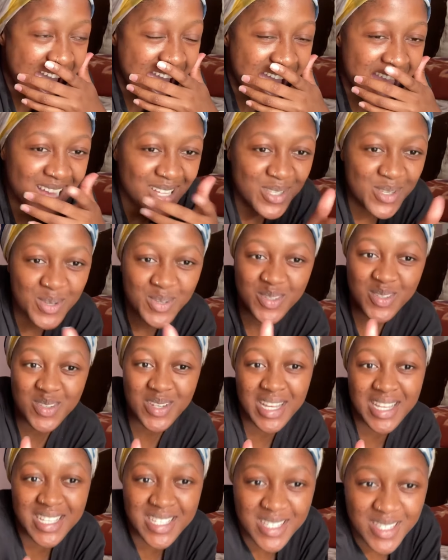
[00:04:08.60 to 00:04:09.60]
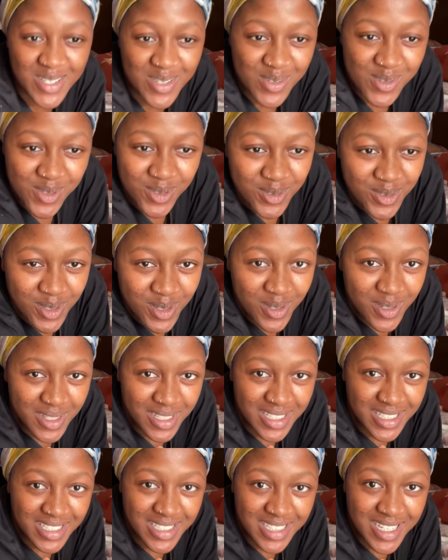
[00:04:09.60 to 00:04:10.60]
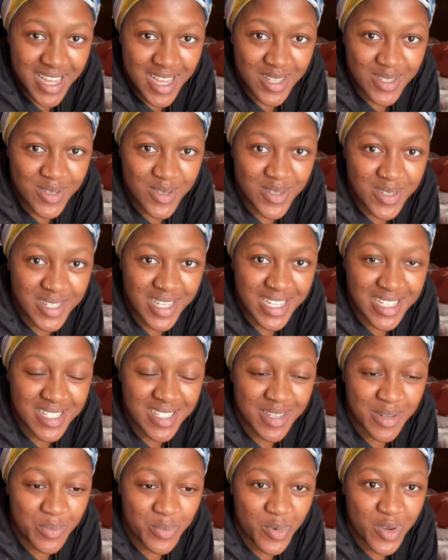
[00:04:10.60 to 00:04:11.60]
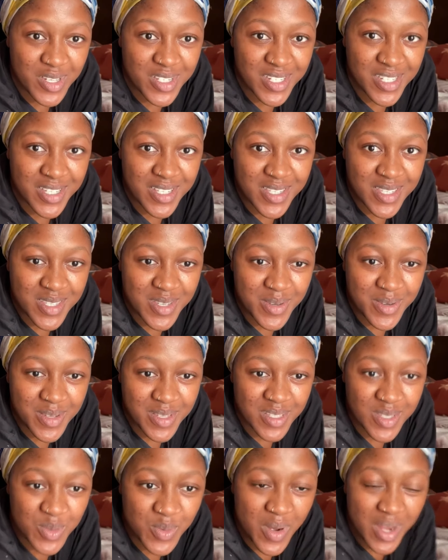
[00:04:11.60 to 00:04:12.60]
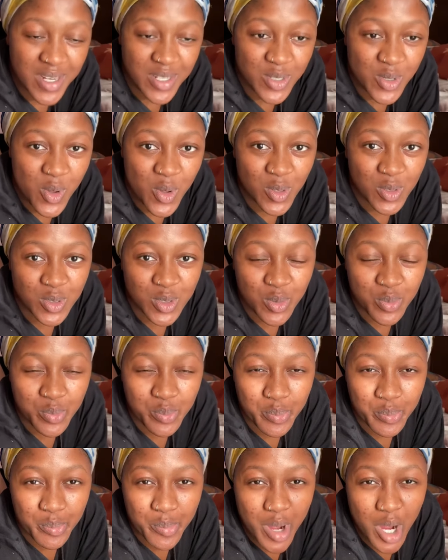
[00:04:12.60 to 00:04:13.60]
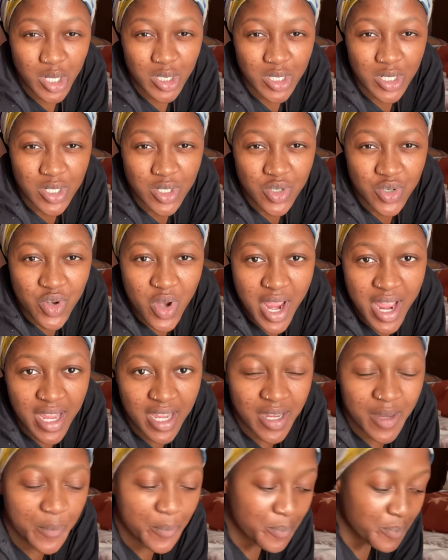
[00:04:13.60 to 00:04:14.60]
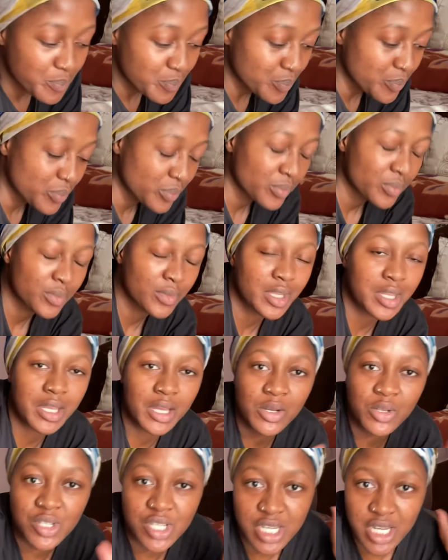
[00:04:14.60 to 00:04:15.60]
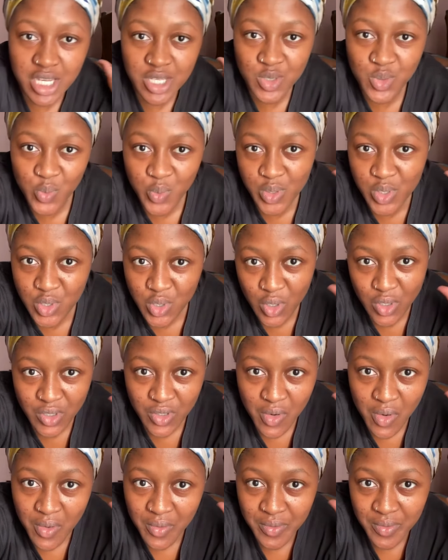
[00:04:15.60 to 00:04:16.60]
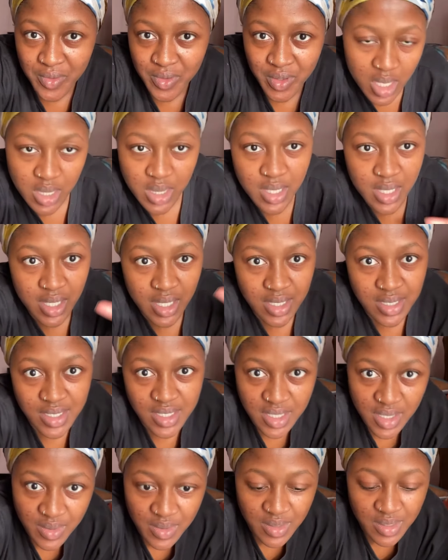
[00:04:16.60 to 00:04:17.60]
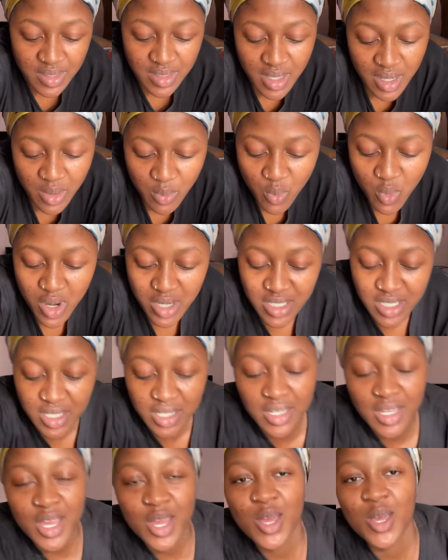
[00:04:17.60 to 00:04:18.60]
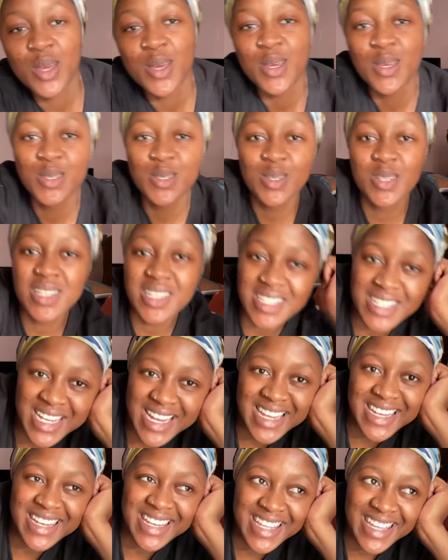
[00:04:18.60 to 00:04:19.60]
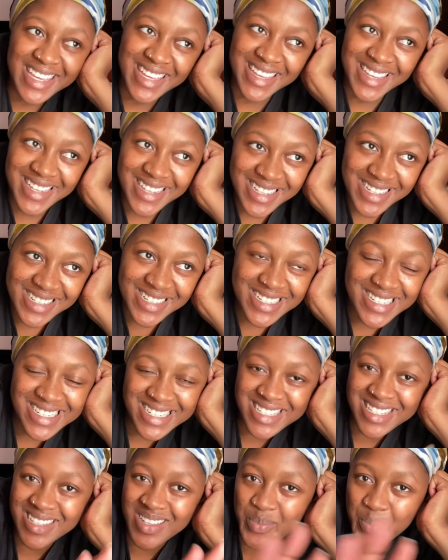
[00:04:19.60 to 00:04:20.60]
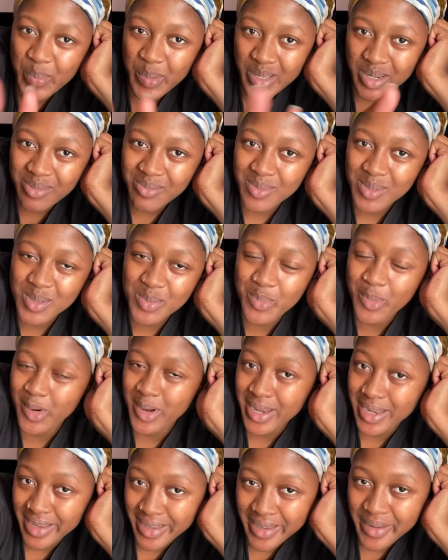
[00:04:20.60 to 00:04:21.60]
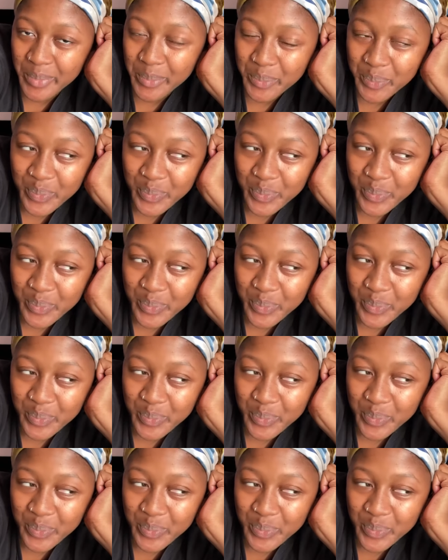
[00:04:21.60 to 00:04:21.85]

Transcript: i told you guys hold on i told you guys that i'm watching a series right called partner track i'll share a screenshot of the, the series that i'm watching so this lady just a bit of a spoiler